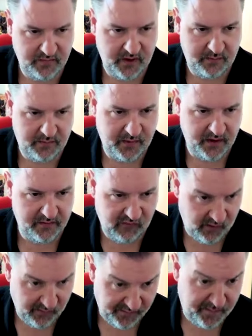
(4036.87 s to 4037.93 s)
uh, my
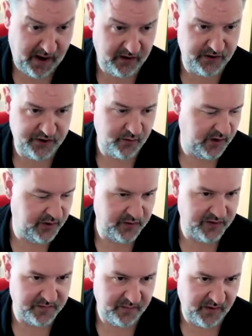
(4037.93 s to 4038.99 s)
Realm of the Punisher, which
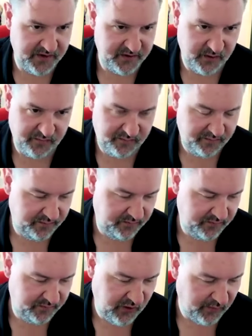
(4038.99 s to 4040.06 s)
was my, my sort of
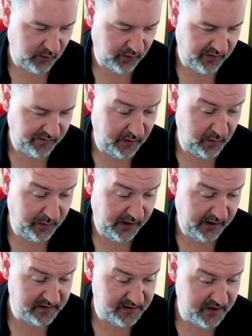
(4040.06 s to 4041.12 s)
travelogue of the
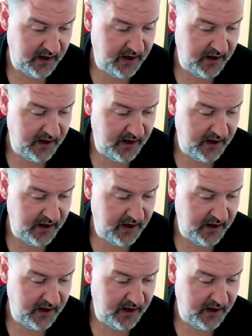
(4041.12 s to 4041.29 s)
Philippines.